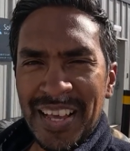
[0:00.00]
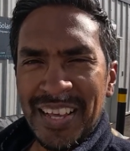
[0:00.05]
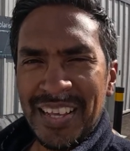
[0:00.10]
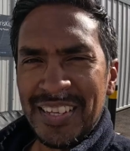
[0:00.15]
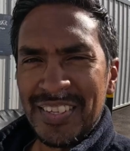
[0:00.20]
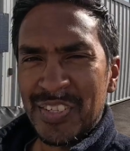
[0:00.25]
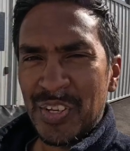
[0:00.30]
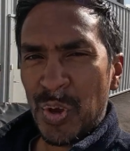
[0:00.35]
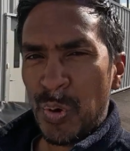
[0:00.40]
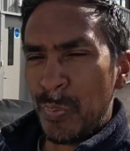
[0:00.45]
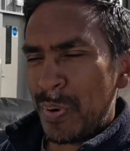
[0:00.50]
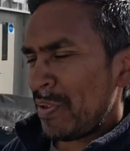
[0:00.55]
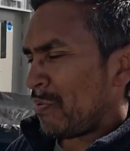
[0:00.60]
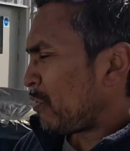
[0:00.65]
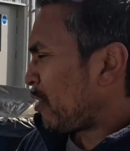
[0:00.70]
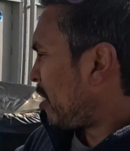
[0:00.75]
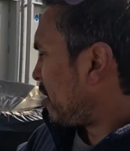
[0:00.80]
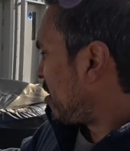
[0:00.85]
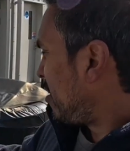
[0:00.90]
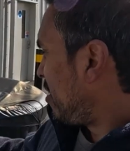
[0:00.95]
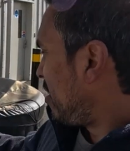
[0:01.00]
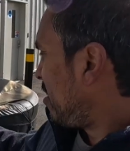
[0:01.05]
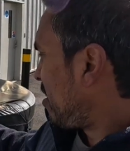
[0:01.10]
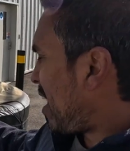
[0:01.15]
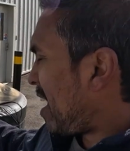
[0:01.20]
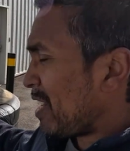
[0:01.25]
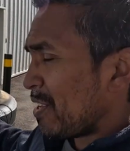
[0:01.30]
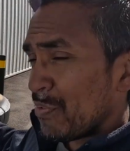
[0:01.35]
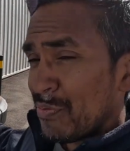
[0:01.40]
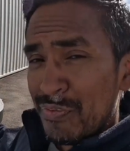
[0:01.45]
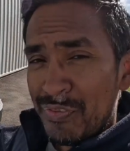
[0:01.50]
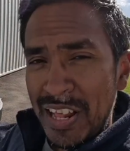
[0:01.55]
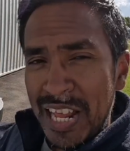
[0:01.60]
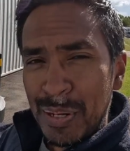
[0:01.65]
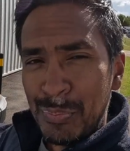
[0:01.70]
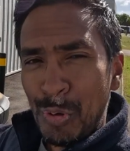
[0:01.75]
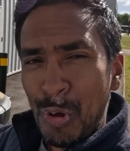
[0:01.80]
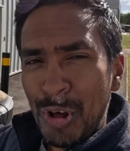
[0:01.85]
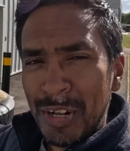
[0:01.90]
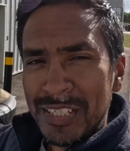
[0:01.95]
So we've got an
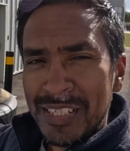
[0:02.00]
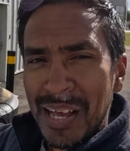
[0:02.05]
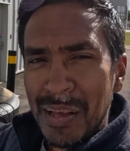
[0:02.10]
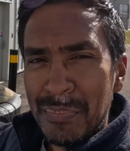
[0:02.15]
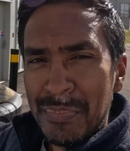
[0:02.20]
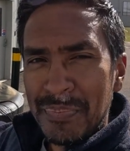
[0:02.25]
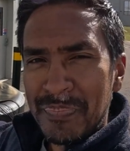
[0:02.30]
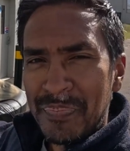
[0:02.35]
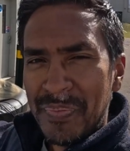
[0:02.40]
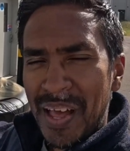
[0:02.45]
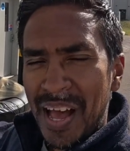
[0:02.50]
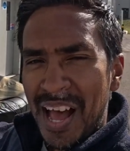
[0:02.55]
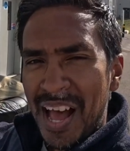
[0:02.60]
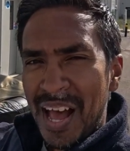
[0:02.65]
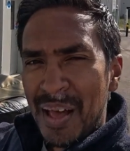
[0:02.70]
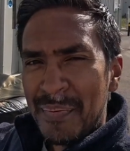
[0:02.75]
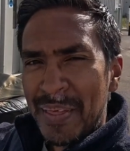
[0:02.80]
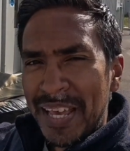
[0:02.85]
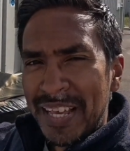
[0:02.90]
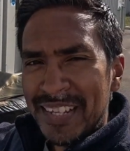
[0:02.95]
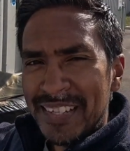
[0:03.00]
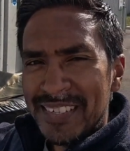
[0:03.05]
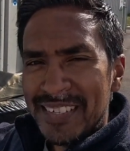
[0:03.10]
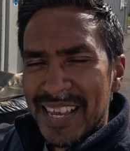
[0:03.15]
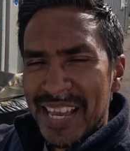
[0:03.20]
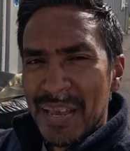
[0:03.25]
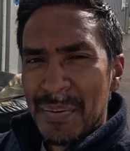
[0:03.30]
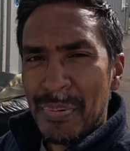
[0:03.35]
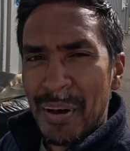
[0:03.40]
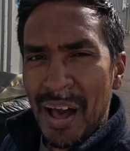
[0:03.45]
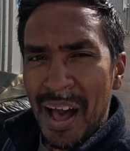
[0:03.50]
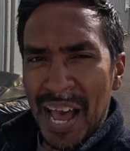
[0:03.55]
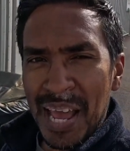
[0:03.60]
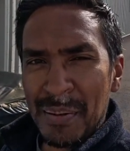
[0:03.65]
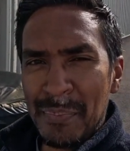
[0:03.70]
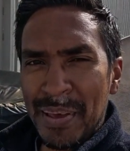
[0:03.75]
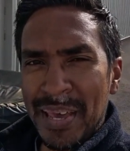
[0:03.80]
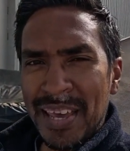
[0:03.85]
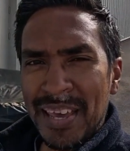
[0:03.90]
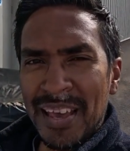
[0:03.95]
inflatable hot tub that you can see
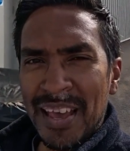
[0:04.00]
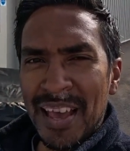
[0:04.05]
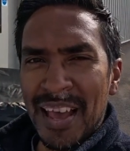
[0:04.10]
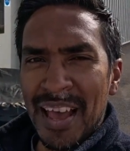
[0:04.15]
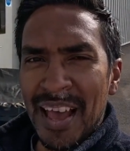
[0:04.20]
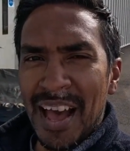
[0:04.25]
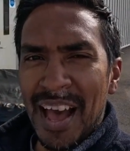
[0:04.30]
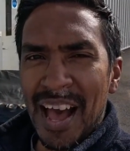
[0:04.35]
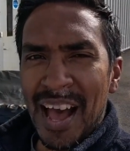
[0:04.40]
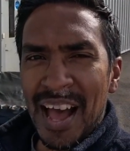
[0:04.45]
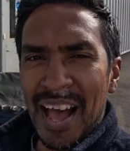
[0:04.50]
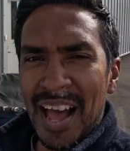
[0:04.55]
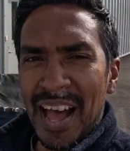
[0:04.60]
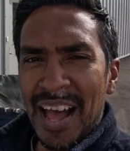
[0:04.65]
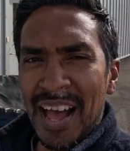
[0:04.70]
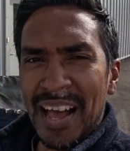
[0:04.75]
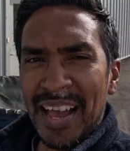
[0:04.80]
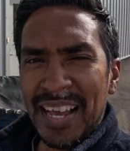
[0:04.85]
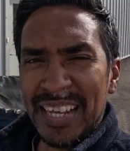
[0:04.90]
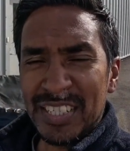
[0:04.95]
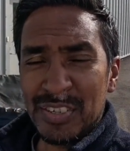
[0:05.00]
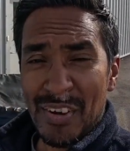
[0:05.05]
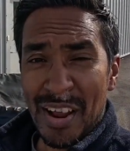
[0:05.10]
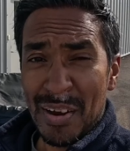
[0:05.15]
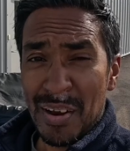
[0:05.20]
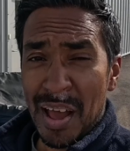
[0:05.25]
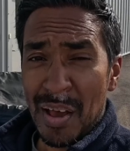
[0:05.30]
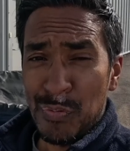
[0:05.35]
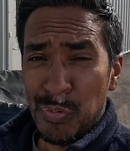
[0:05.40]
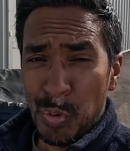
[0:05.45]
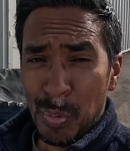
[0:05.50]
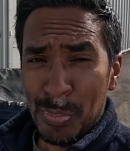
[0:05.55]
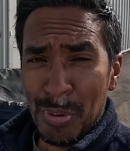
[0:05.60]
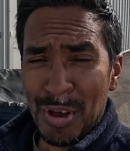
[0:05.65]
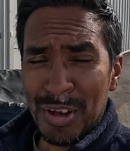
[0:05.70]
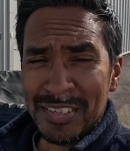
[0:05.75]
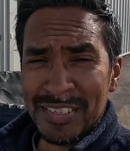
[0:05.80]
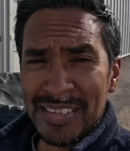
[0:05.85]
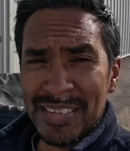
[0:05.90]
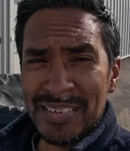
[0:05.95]
behind me. It's around a
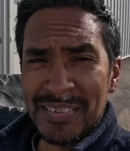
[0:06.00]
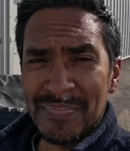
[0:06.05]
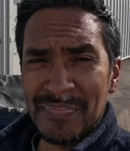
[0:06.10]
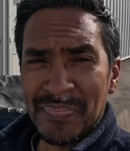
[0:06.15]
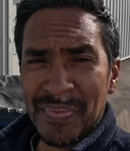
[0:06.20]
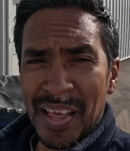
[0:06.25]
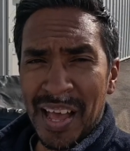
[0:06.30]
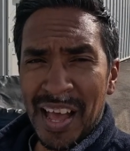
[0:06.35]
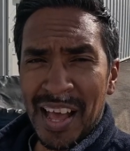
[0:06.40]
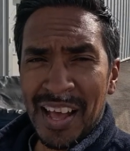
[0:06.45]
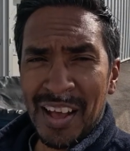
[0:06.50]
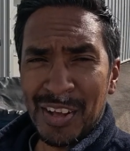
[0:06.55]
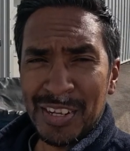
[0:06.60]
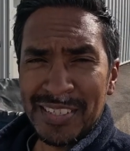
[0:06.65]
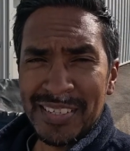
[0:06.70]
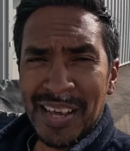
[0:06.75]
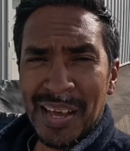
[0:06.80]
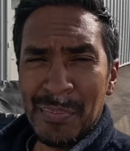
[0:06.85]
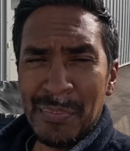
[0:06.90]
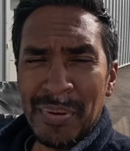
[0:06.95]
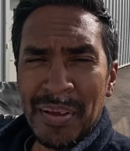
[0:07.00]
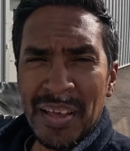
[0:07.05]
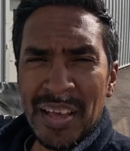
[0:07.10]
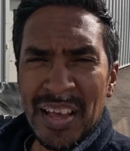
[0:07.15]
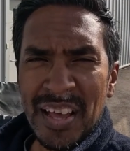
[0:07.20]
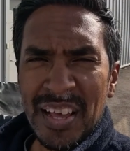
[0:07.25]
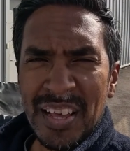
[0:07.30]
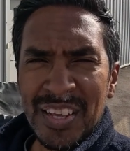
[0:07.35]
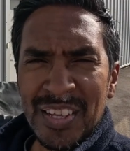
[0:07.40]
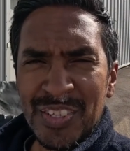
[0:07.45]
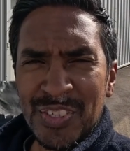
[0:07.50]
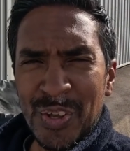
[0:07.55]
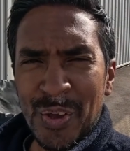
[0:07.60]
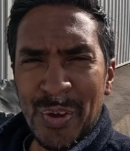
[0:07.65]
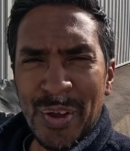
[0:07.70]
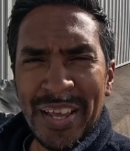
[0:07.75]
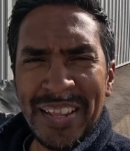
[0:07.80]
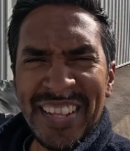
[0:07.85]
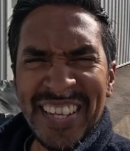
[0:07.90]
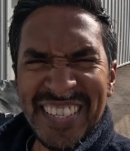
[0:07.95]
4-person hot tub.
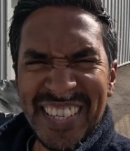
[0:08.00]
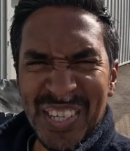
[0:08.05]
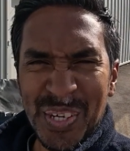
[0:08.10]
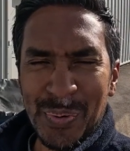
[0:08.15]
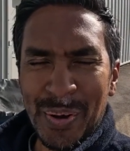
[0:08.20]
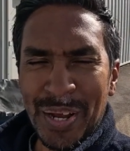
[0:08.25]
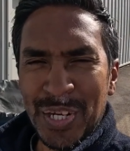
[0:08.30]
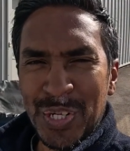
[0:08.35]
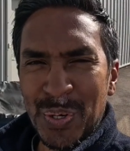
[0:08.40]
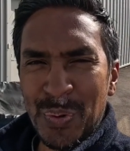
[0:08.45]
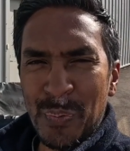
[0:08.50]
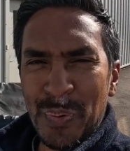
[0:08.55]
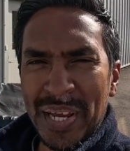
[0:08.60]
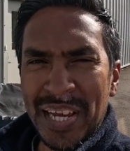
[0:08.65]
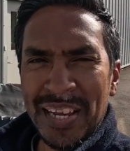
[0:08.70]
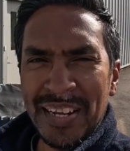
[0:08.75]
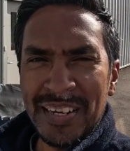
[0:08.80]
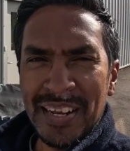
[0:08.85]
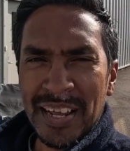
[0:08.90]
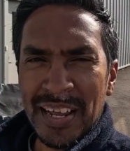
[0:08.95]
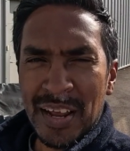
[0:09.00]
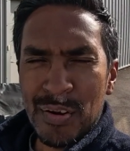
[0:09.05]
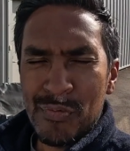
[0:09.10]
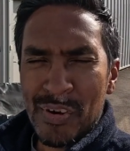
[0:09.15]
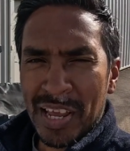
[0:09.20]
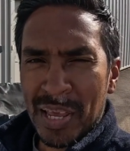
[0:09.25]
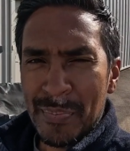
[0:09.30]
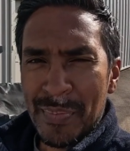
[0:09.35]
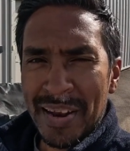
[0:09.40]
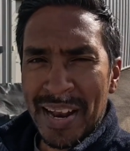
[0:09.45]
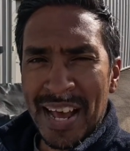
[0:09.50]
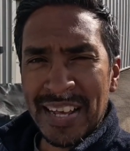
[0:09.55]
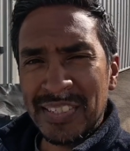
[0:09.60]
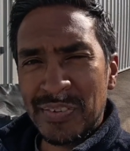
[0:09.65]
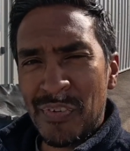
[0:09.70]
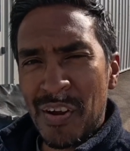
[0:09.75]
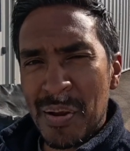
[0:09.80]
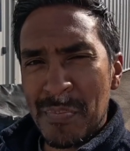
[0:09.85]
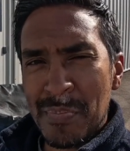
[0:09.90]
So in this situation, we'd recommend, as a very